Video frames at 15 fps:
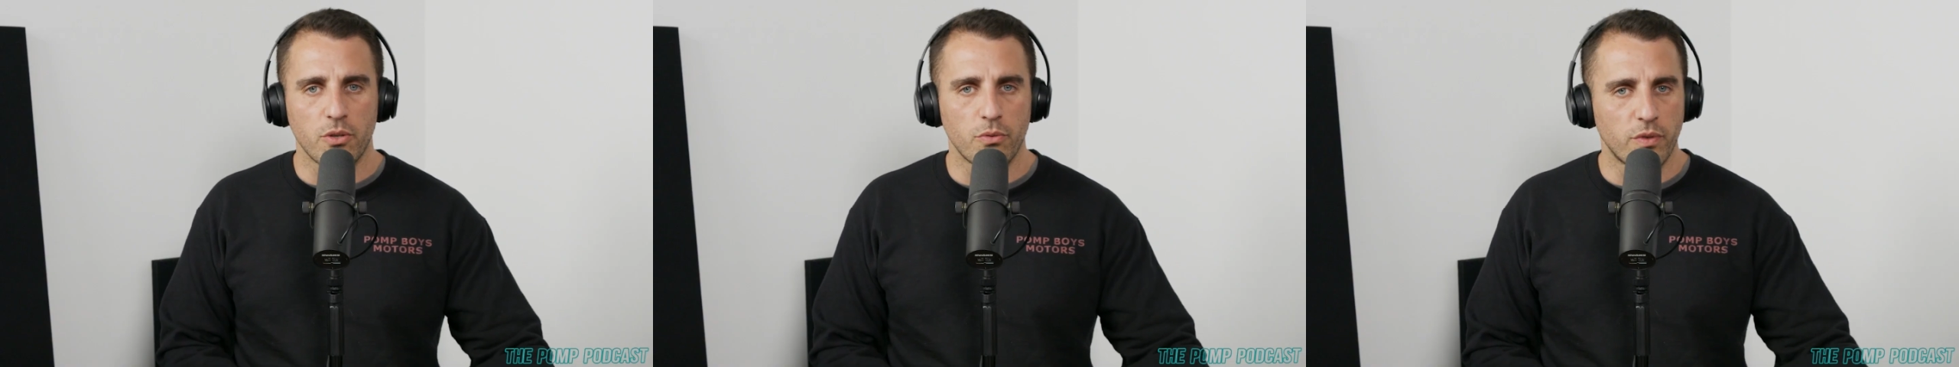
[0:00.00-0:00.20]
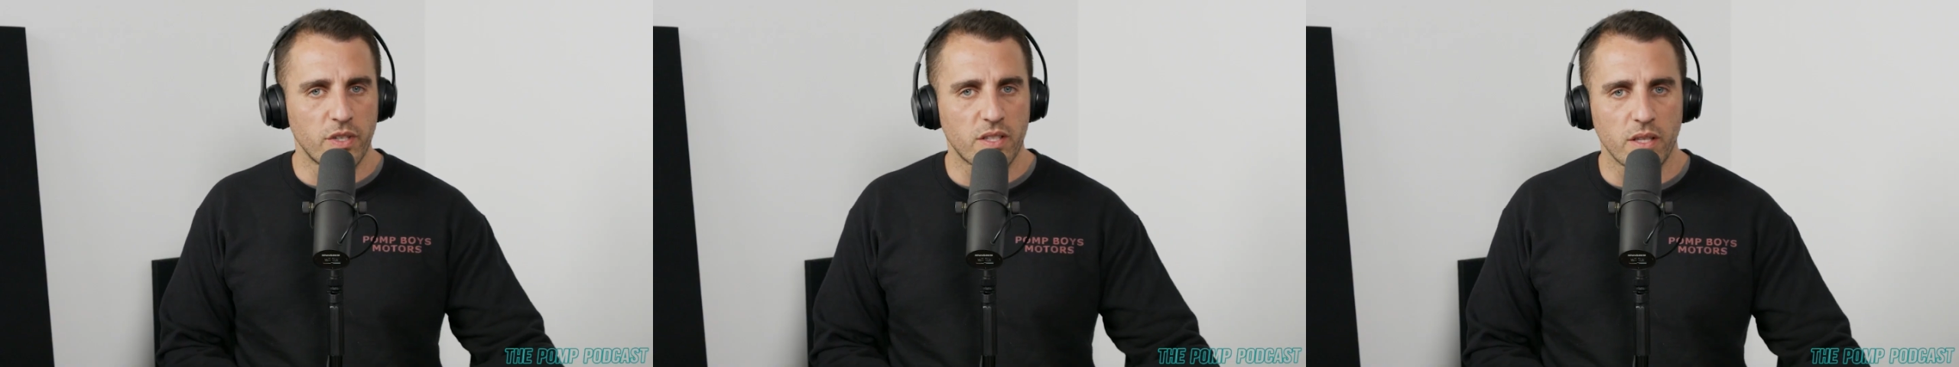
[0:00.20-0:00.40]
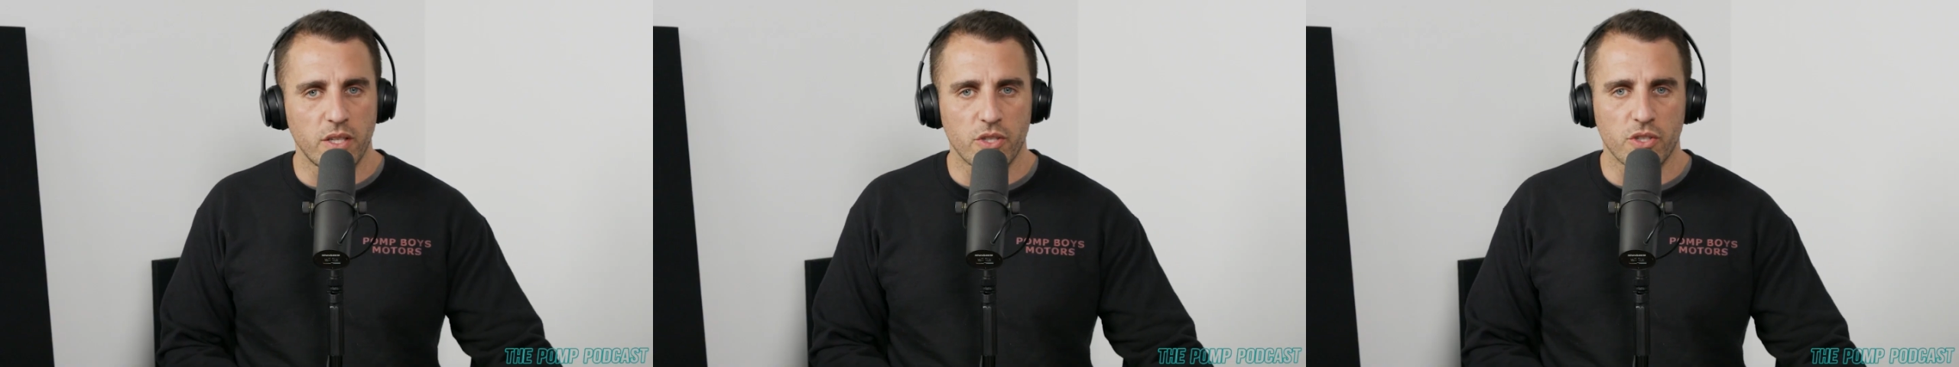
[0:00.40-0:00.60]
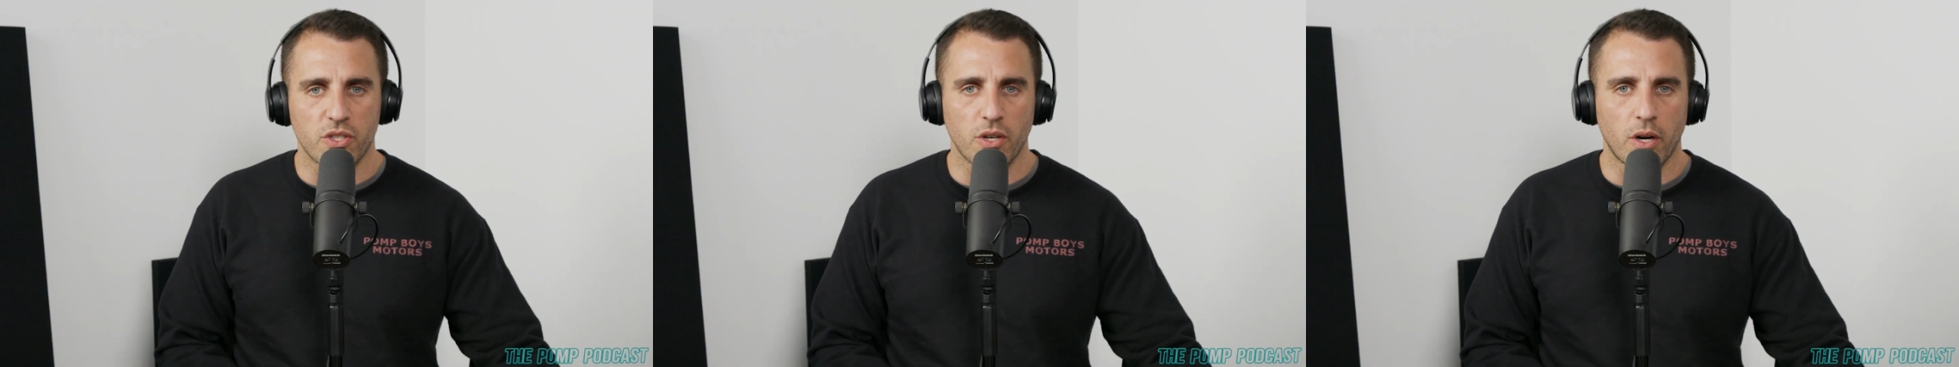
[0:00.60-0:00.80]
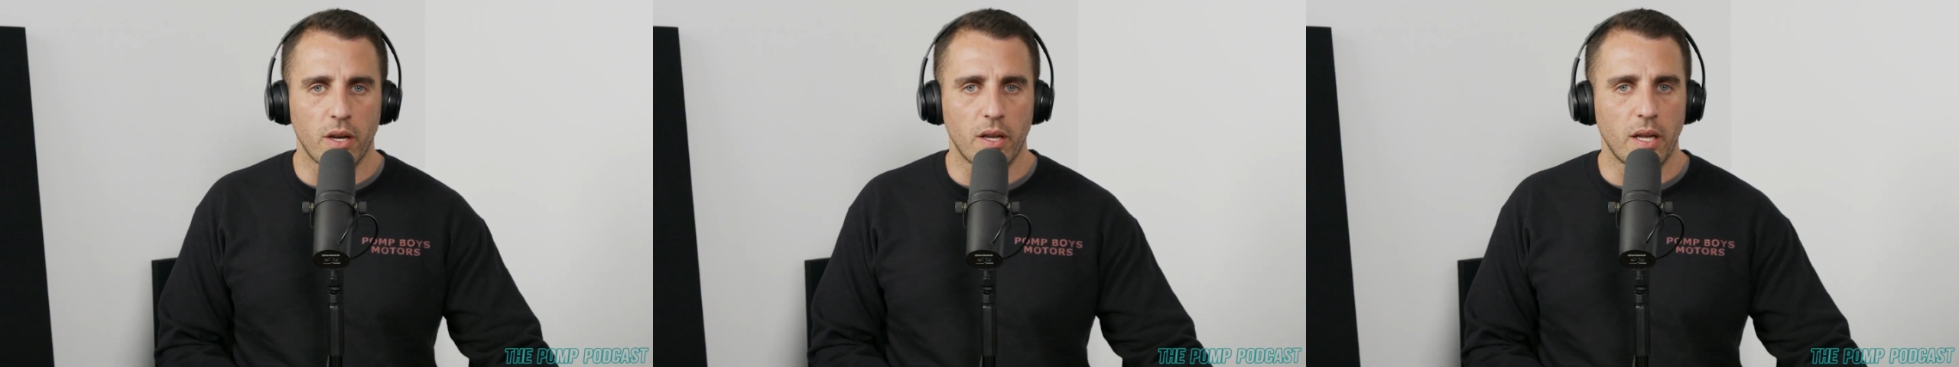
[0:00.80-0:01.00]
You recently just
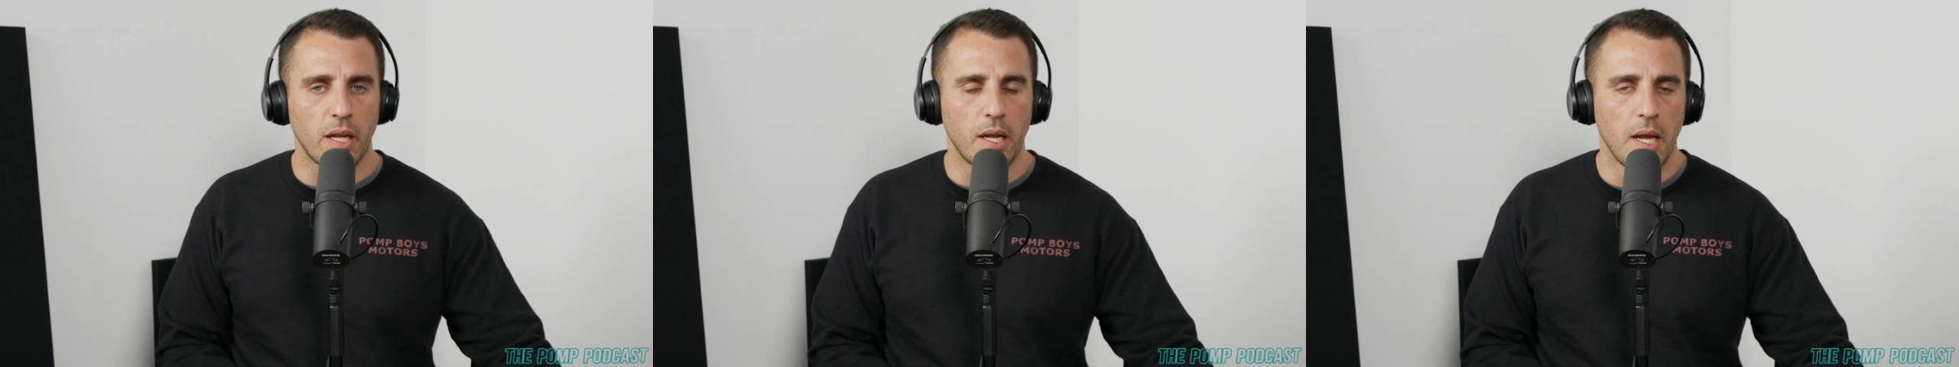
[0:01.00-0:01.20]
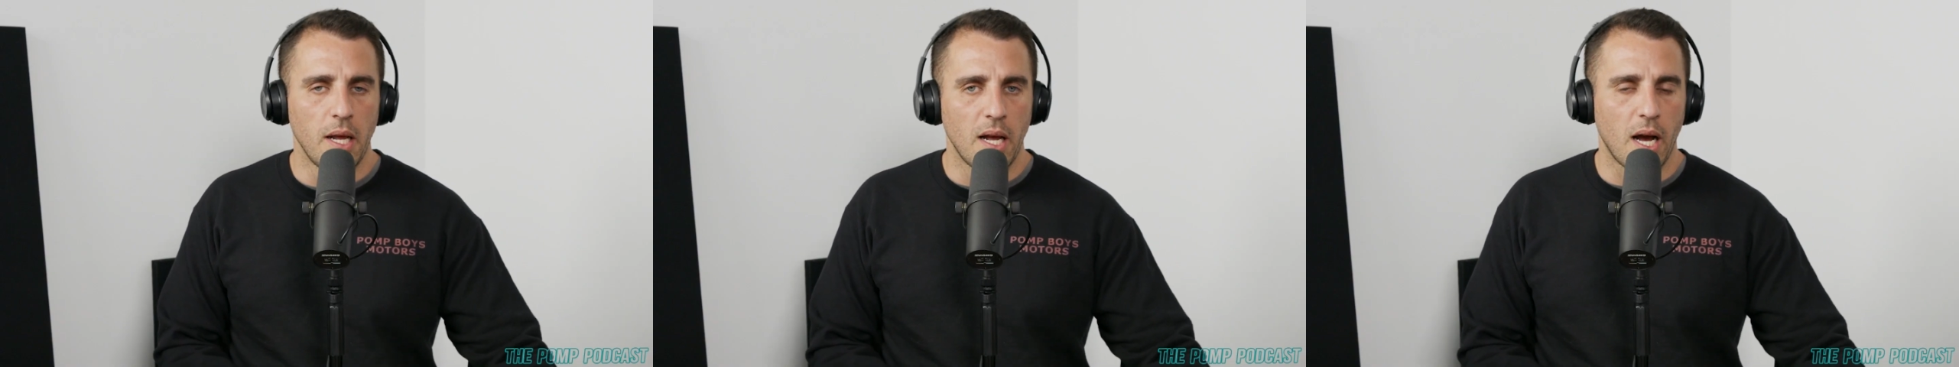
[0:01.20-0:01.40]
started it.